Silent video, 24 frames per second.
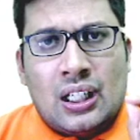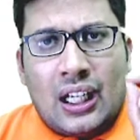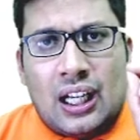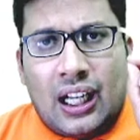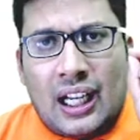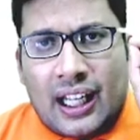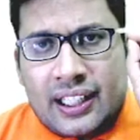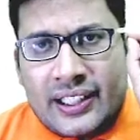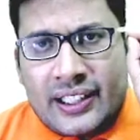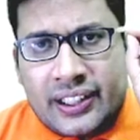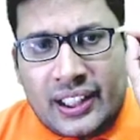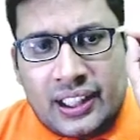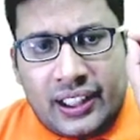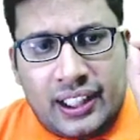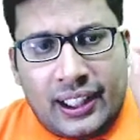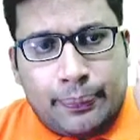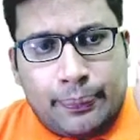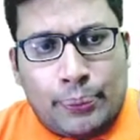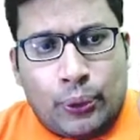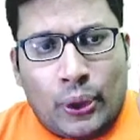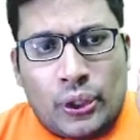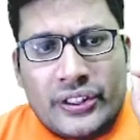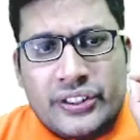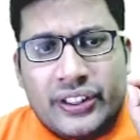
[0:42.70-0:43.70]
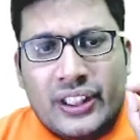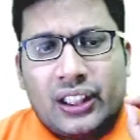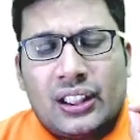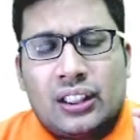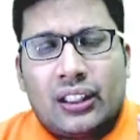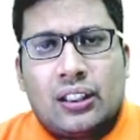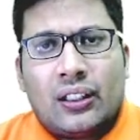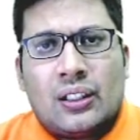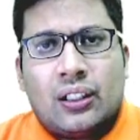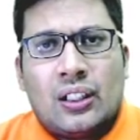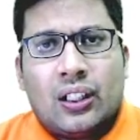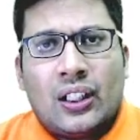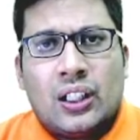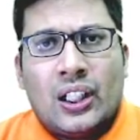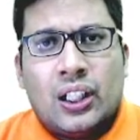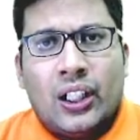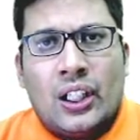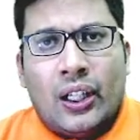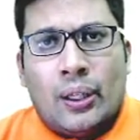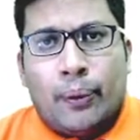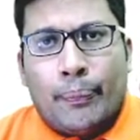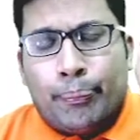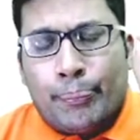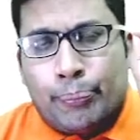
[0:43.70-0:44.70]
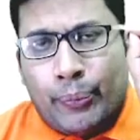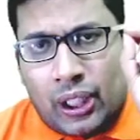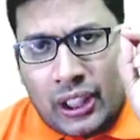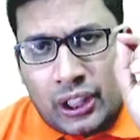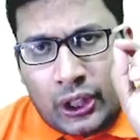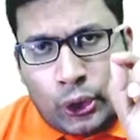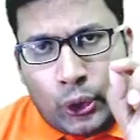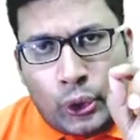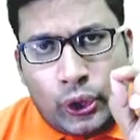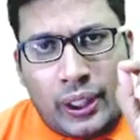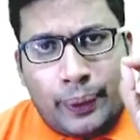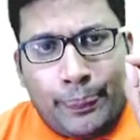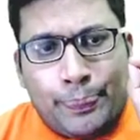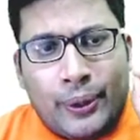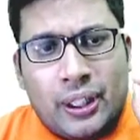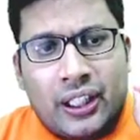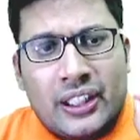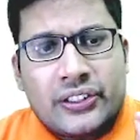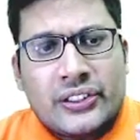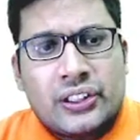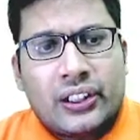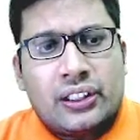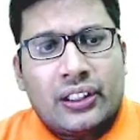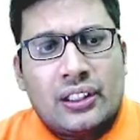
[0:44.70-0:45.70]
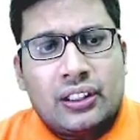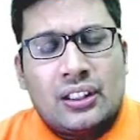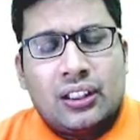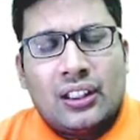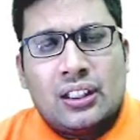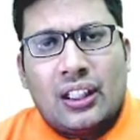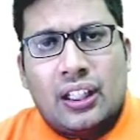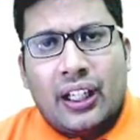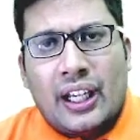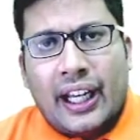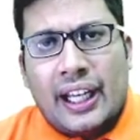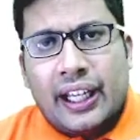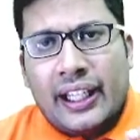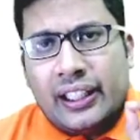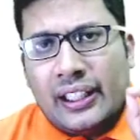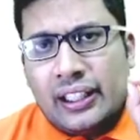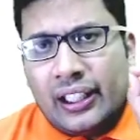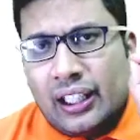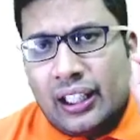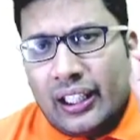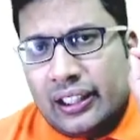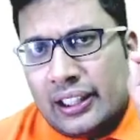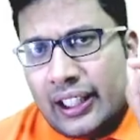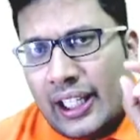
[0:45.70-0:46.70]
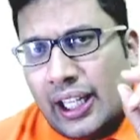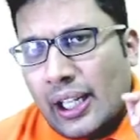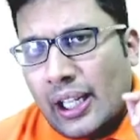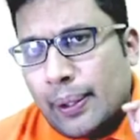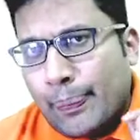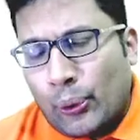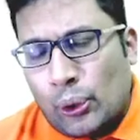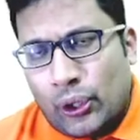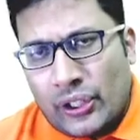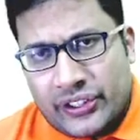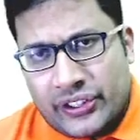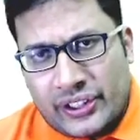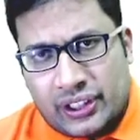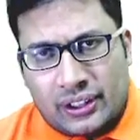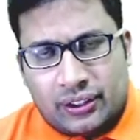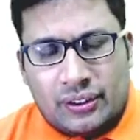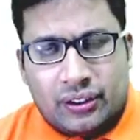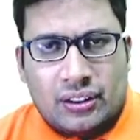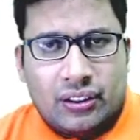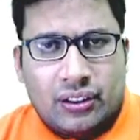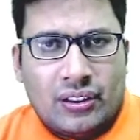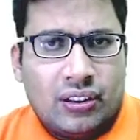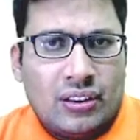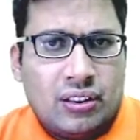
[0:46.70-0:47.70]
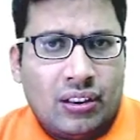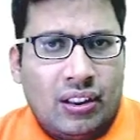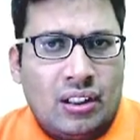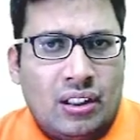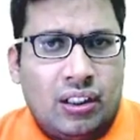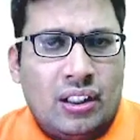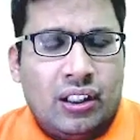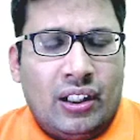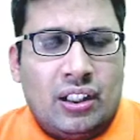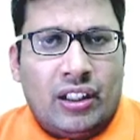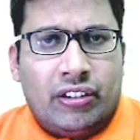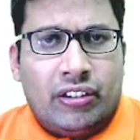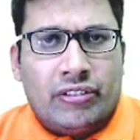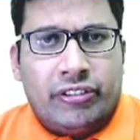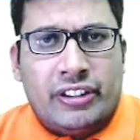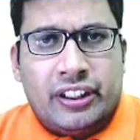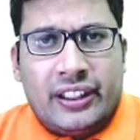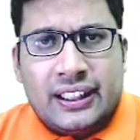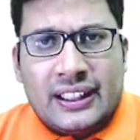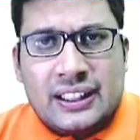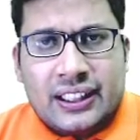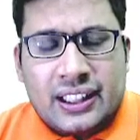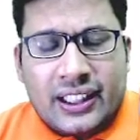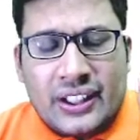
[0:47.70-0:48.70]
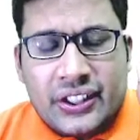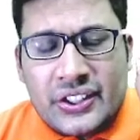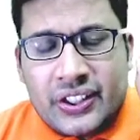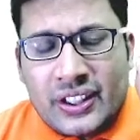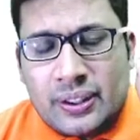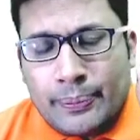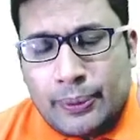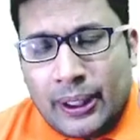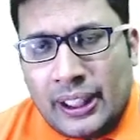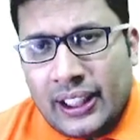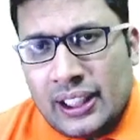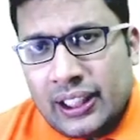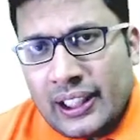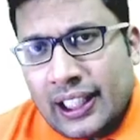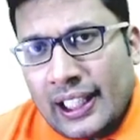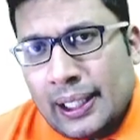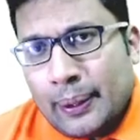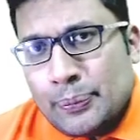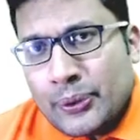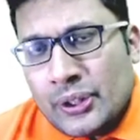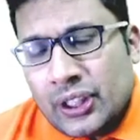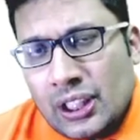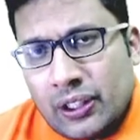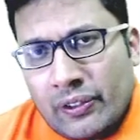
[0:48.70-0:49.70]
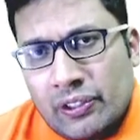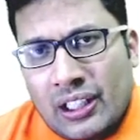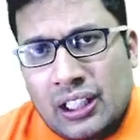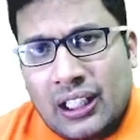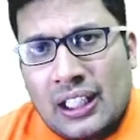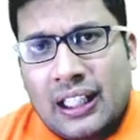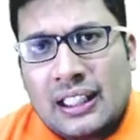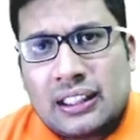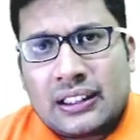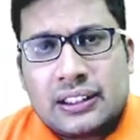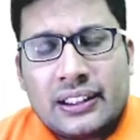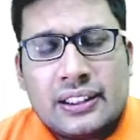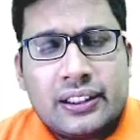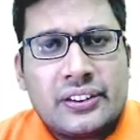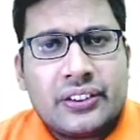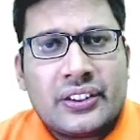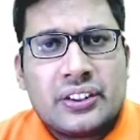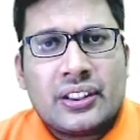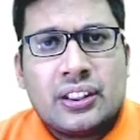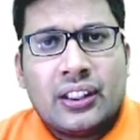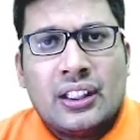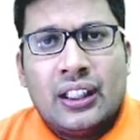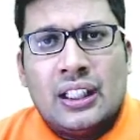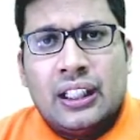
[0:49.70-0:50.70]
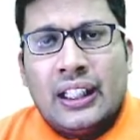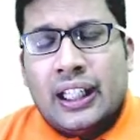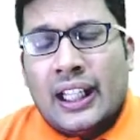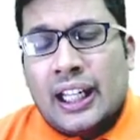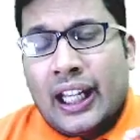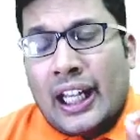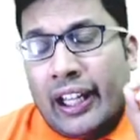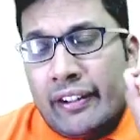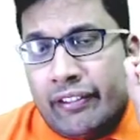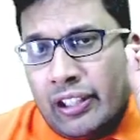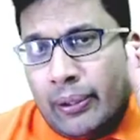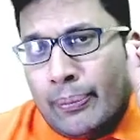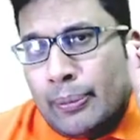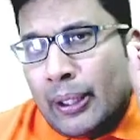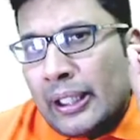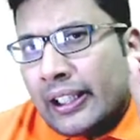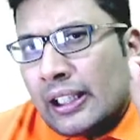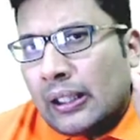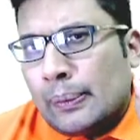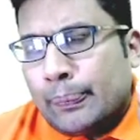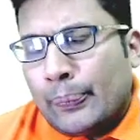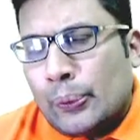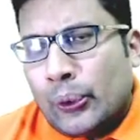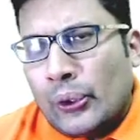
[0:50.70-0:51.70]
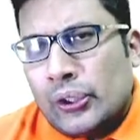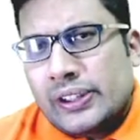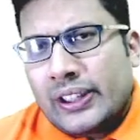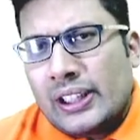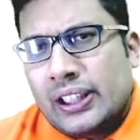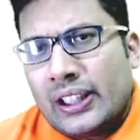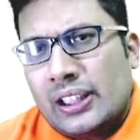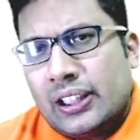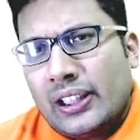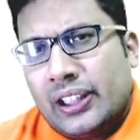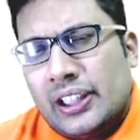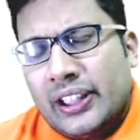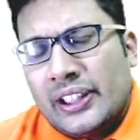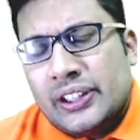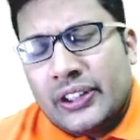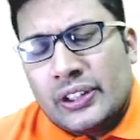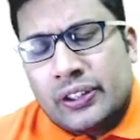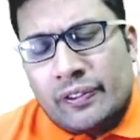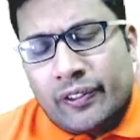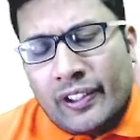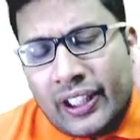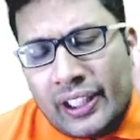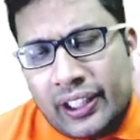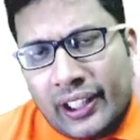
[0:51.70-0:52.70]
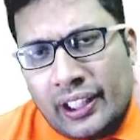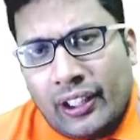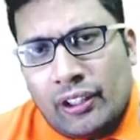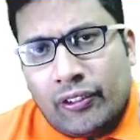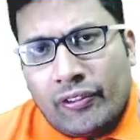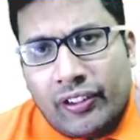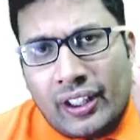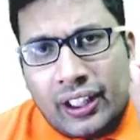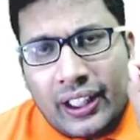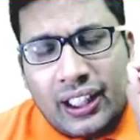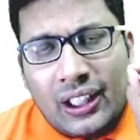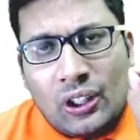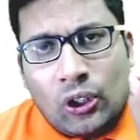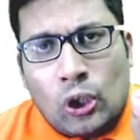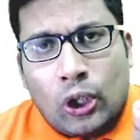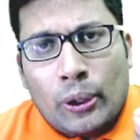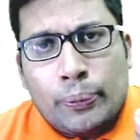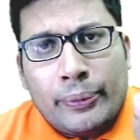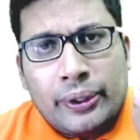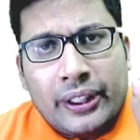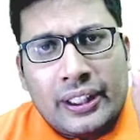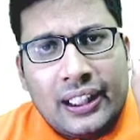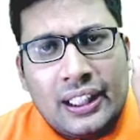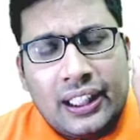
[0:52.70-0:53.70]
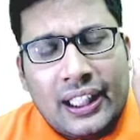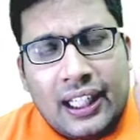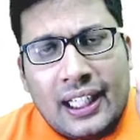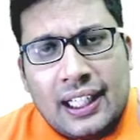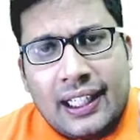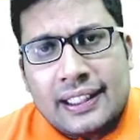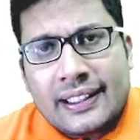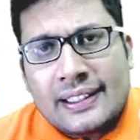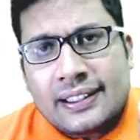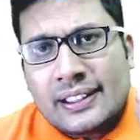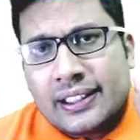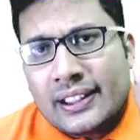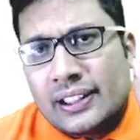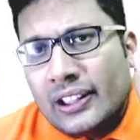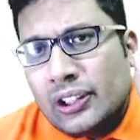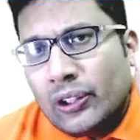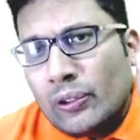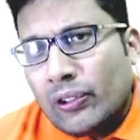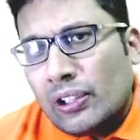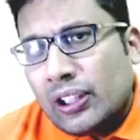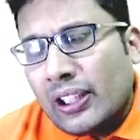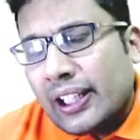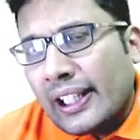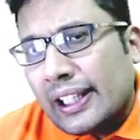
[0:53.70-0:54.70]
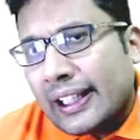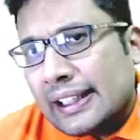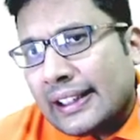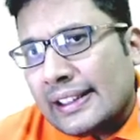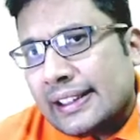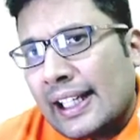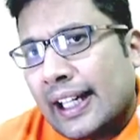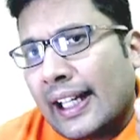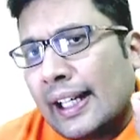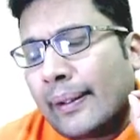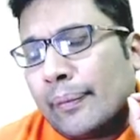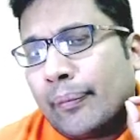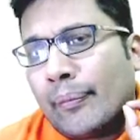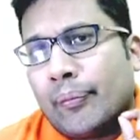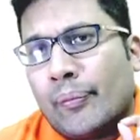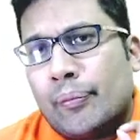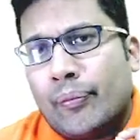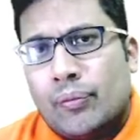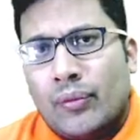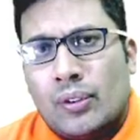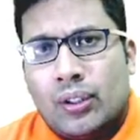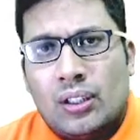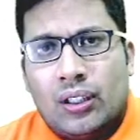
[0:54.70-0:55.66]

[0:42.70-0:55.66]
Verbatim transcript: arsenic poison, mercury poison and lead poison. We discussed many times in our classes heavy metal poison is very very commonly asked in your exam.